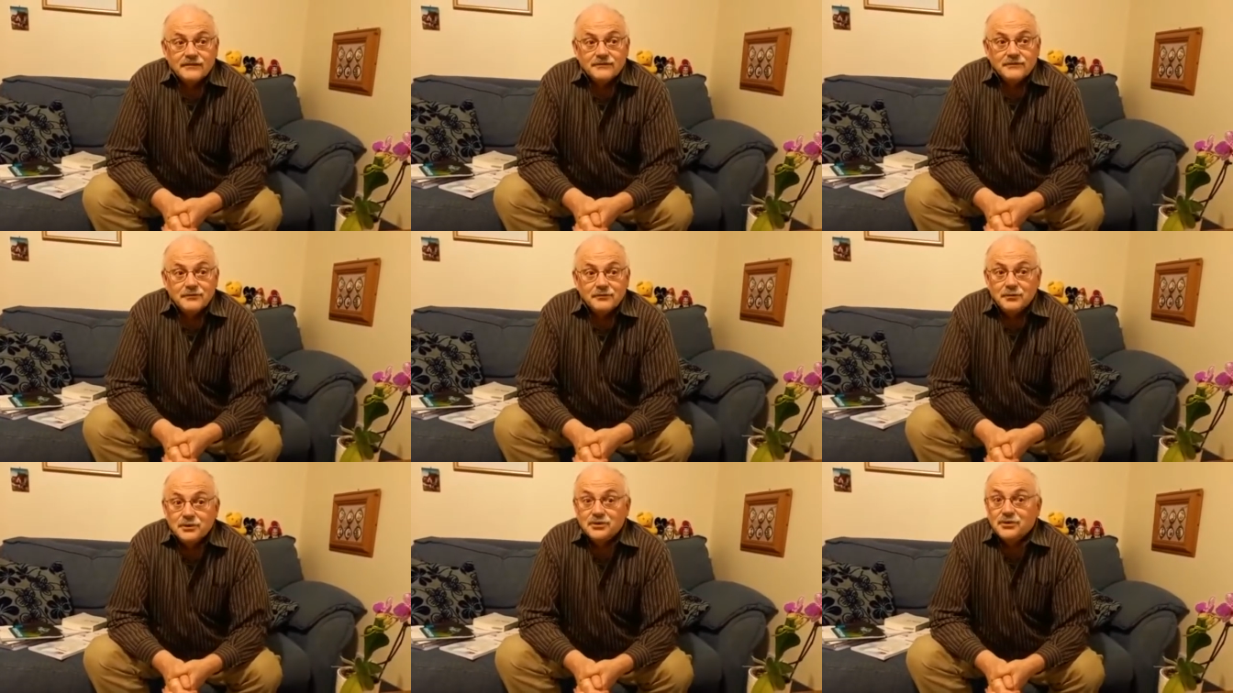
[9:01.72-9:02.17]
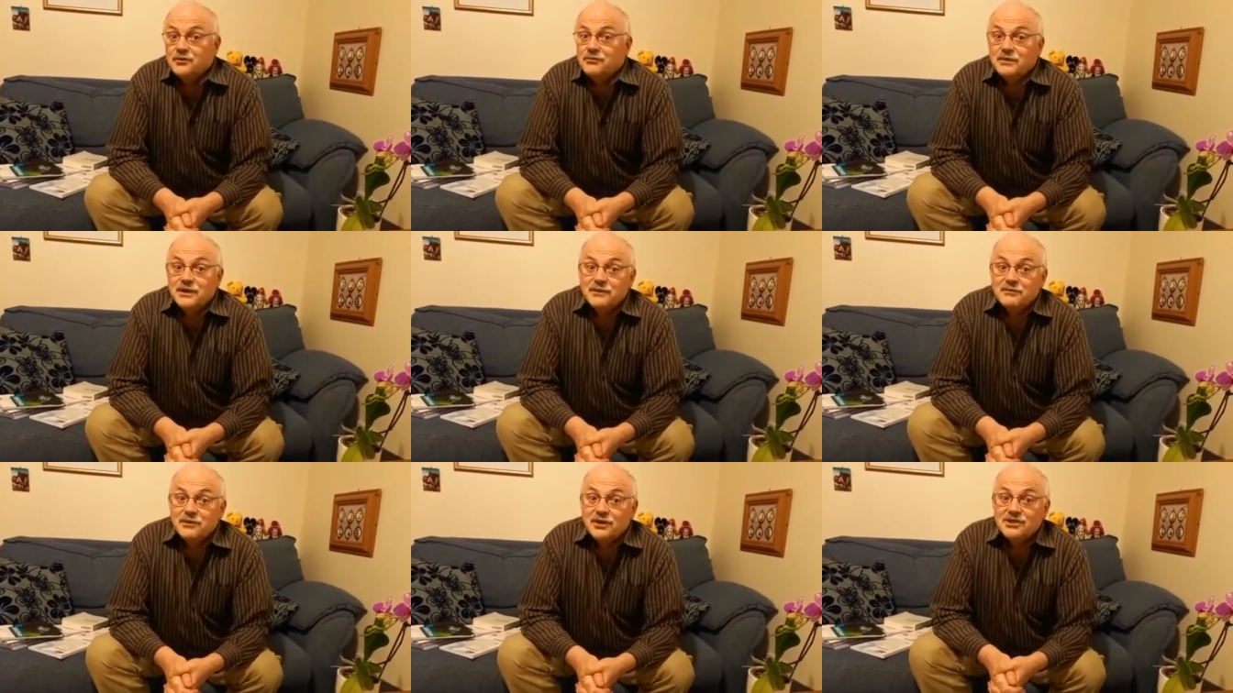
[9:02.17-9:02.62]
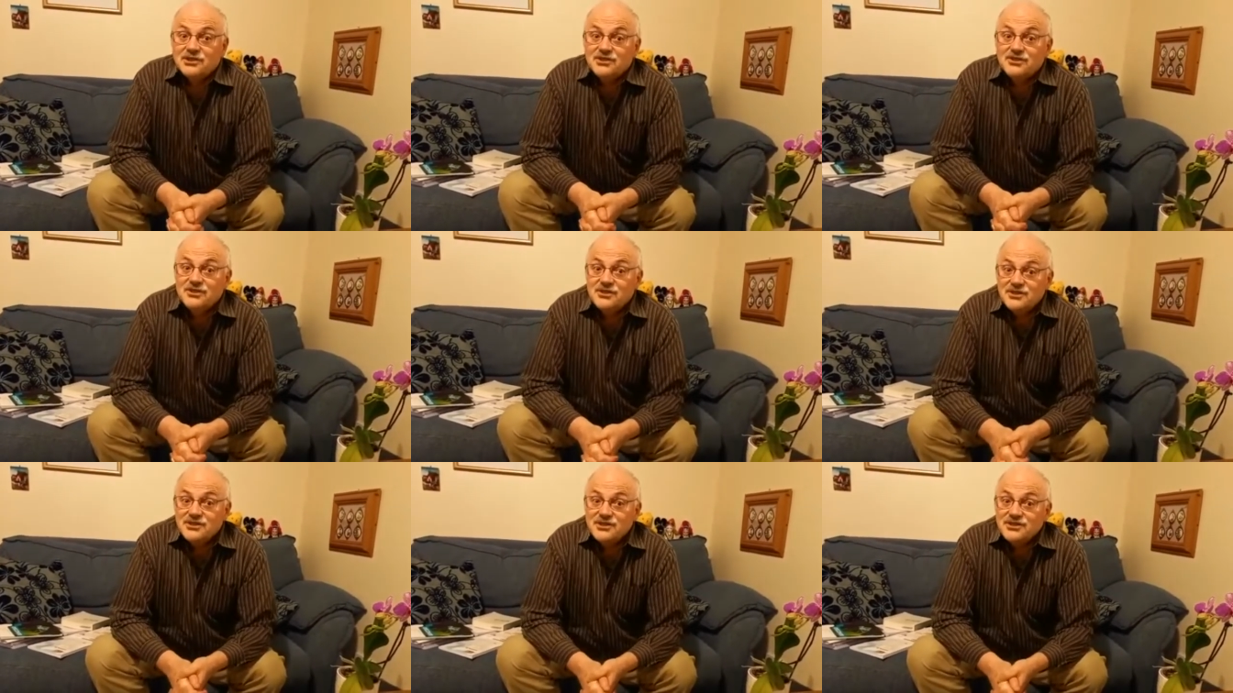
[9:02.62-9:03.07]
we don't make much
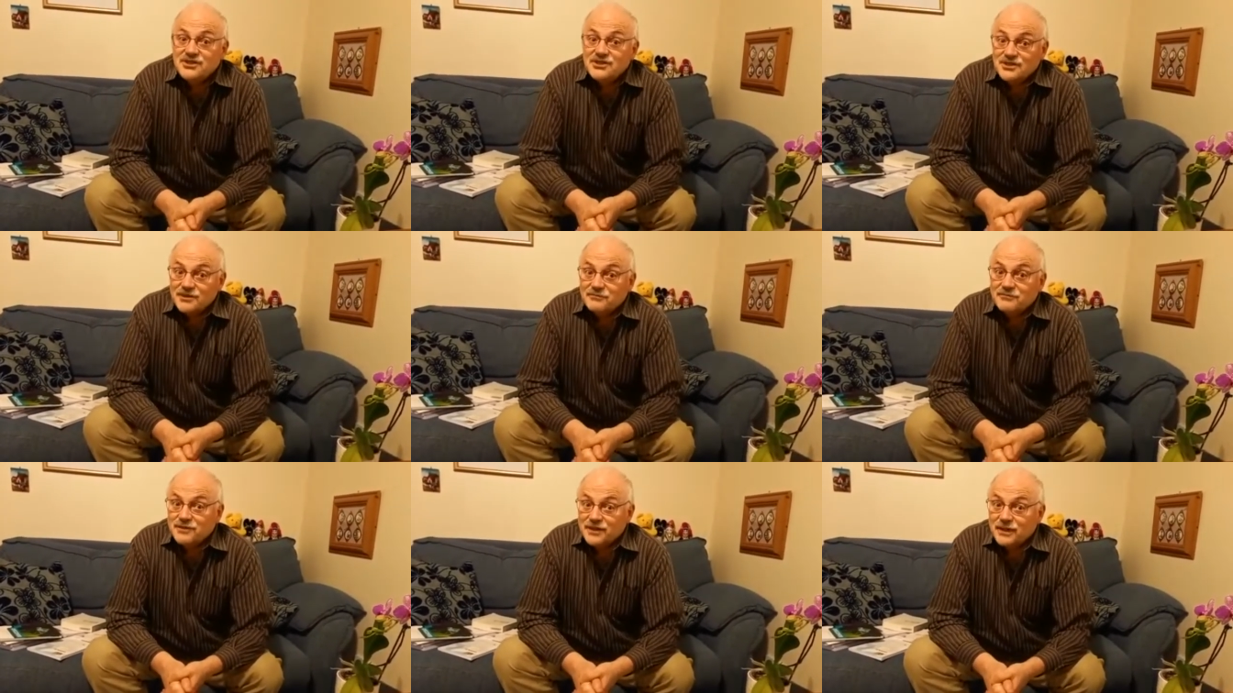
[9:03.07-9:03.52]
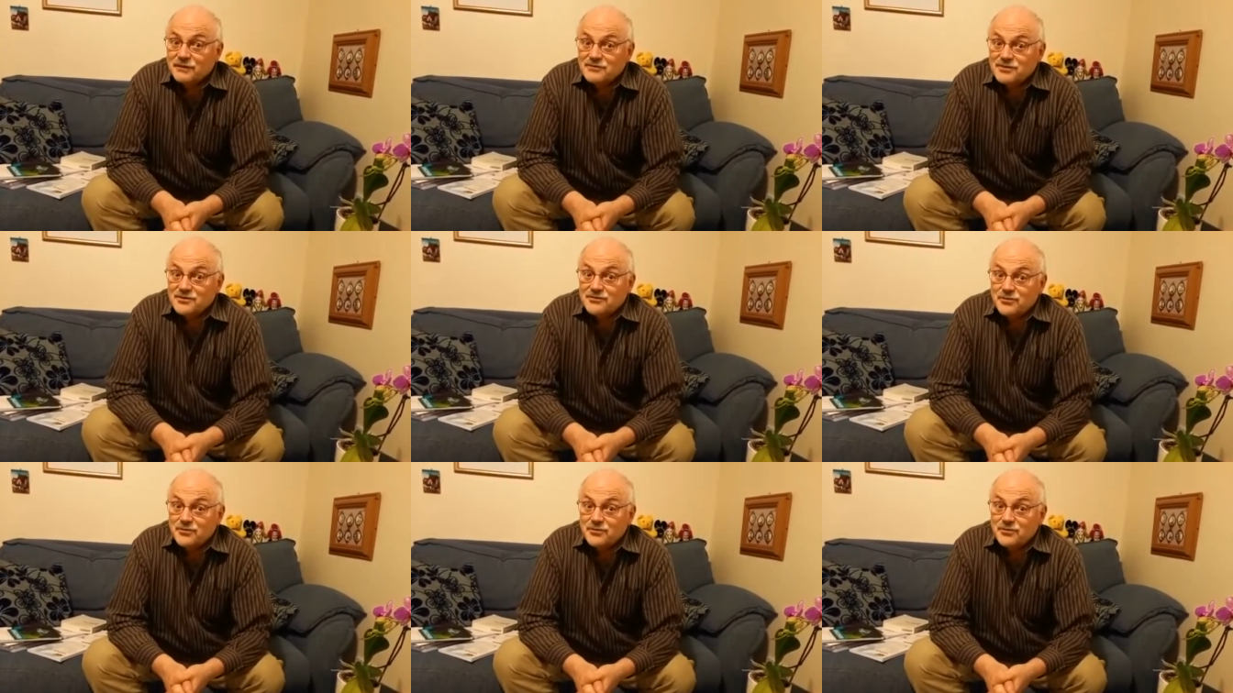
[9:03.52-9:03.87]
use sometimes of